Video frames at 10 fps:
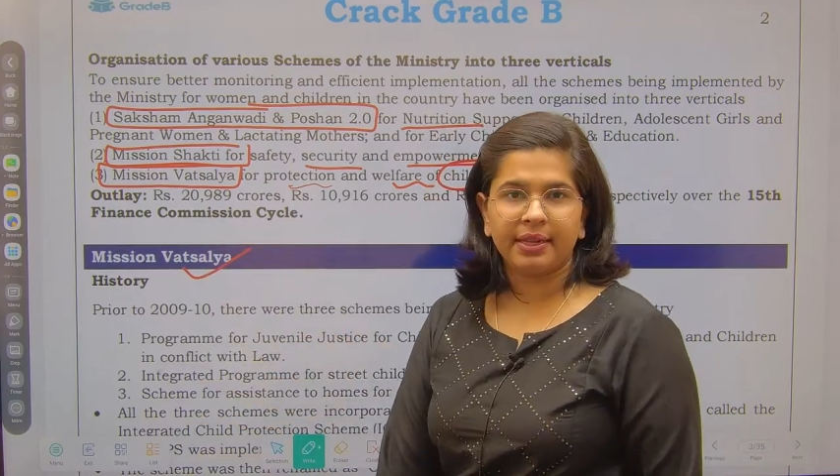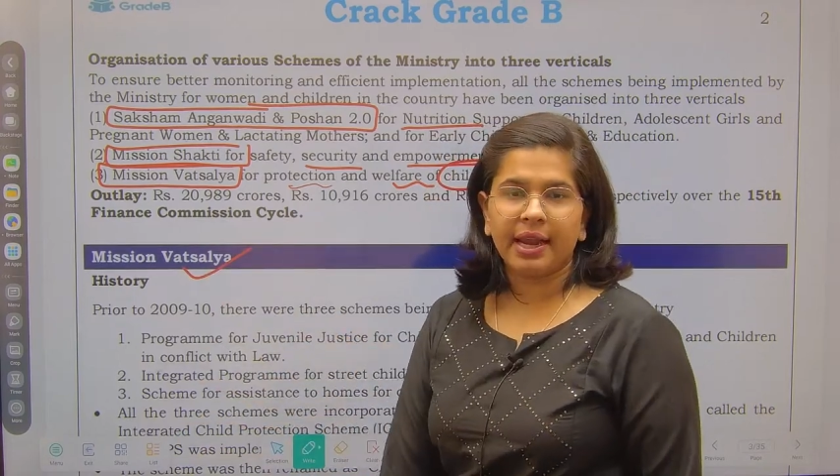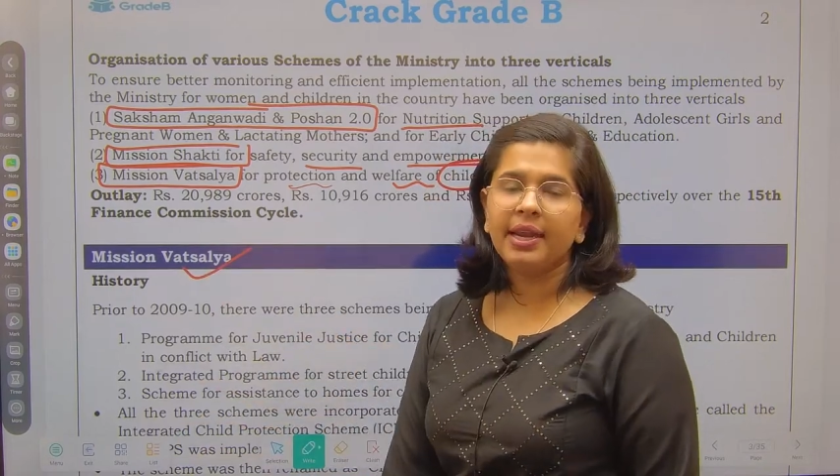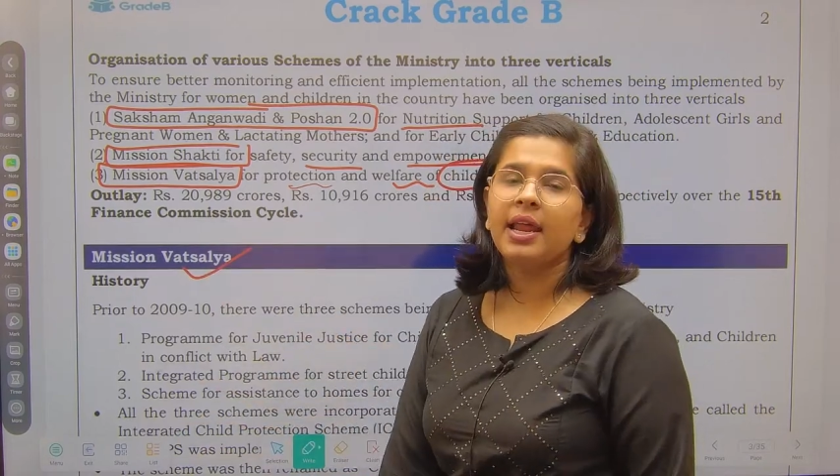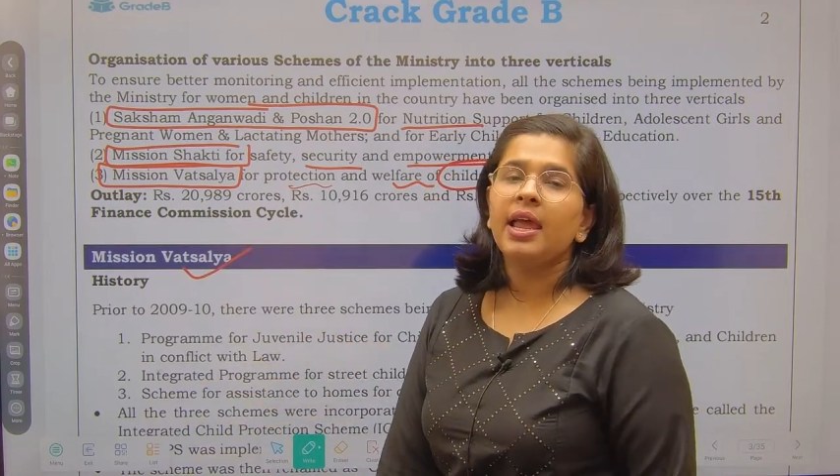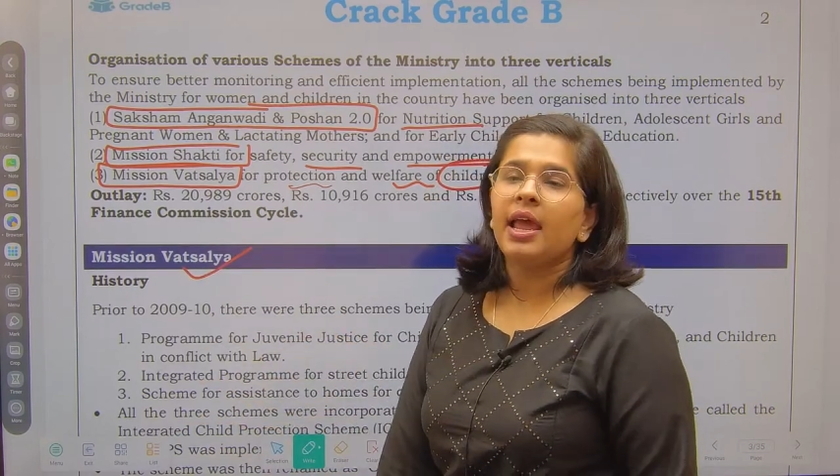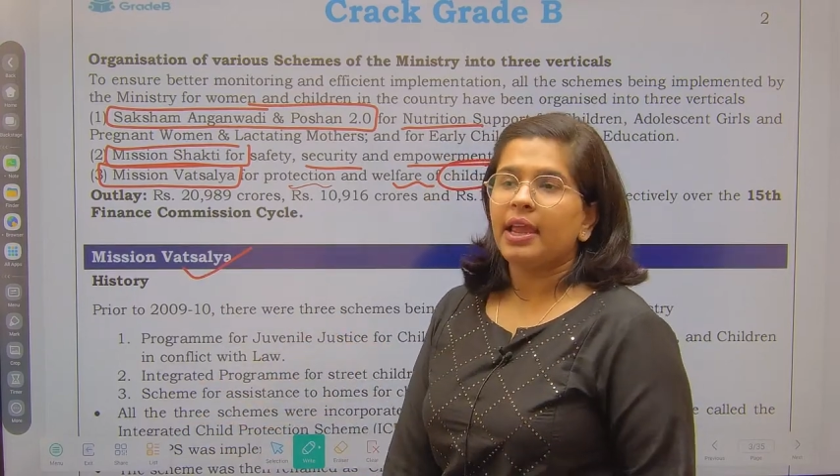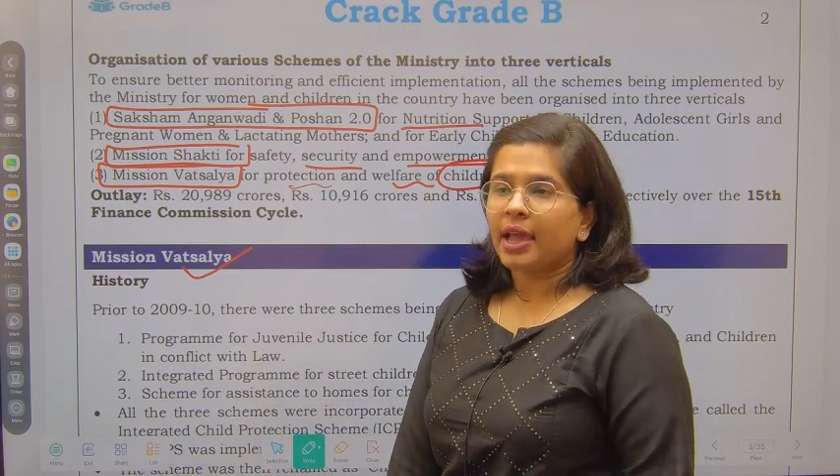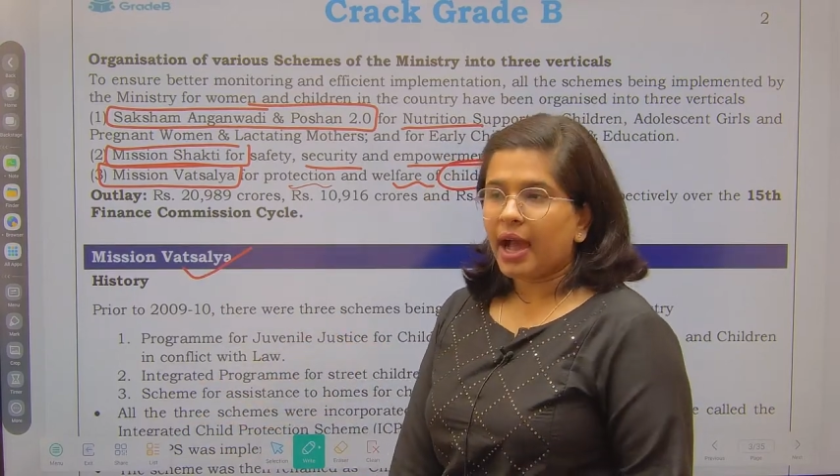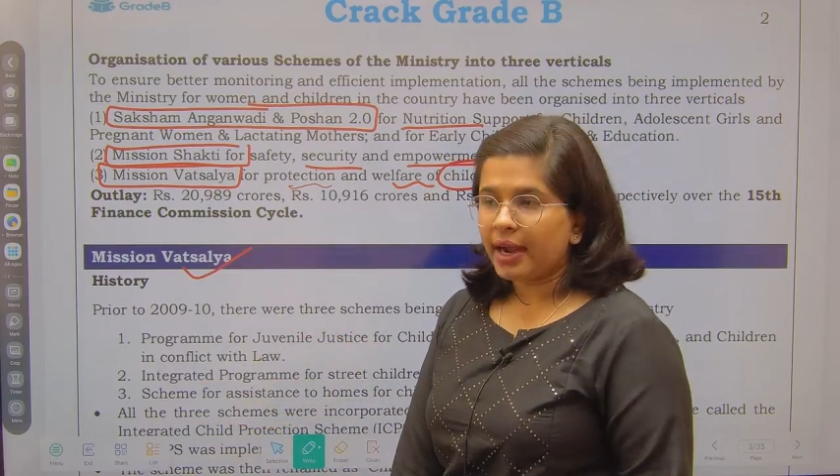right?
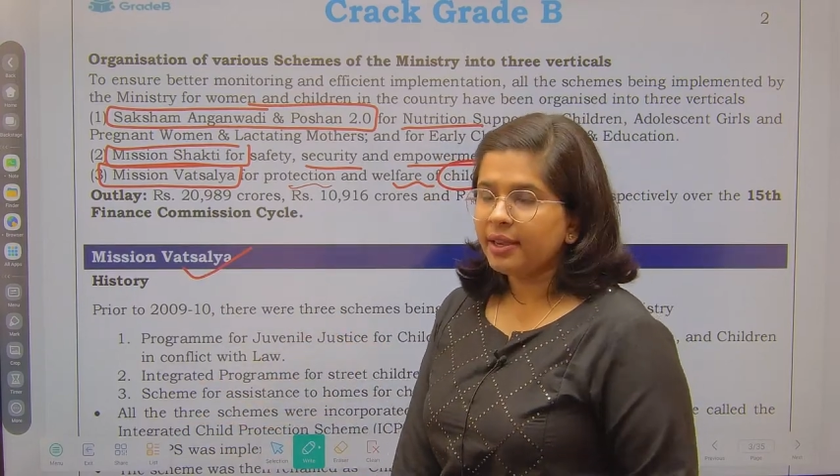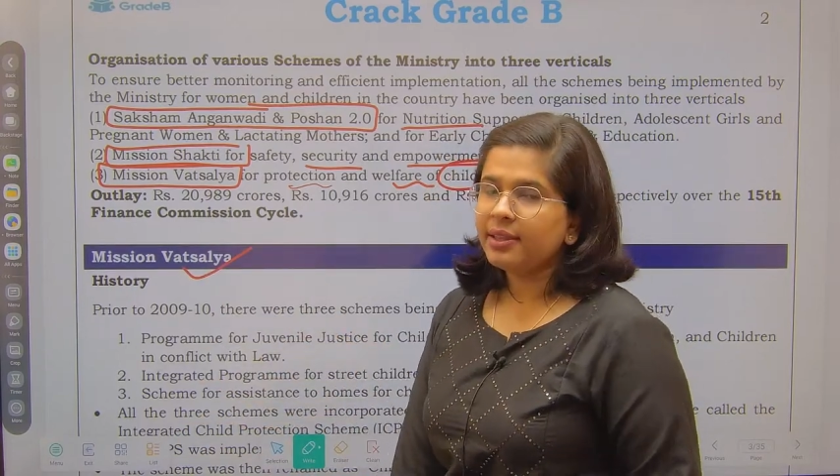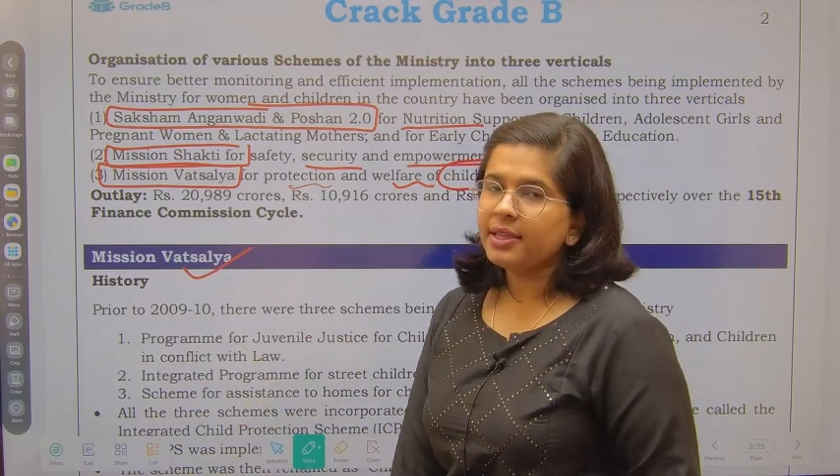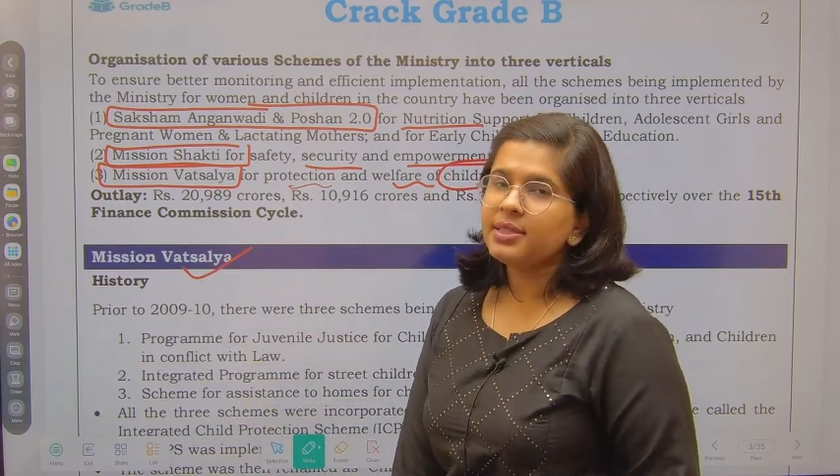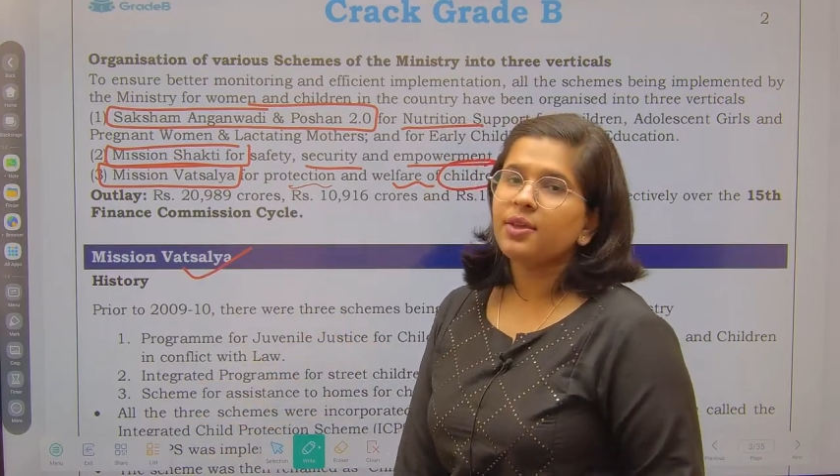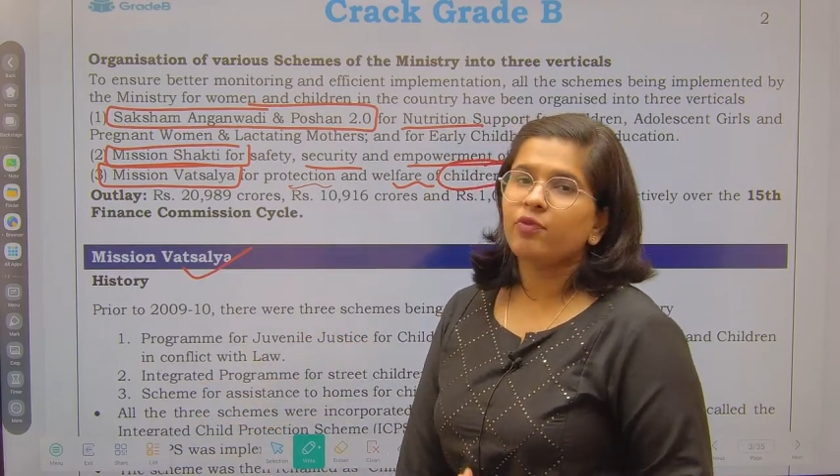Under this,